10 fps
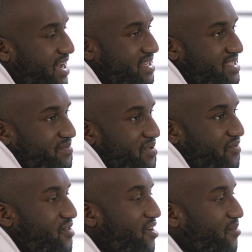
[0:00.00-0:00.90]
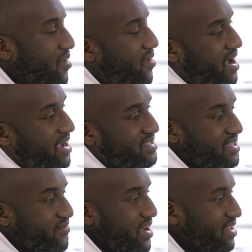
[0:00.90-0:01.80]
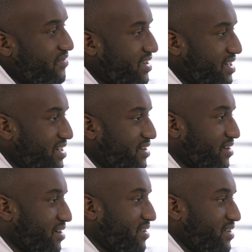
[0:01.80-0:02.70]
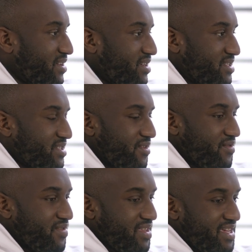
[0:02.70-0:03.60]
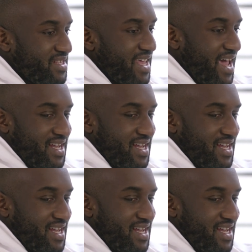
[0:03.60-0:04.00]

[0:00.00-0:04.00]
How does it perform? Why is it relevant? So it's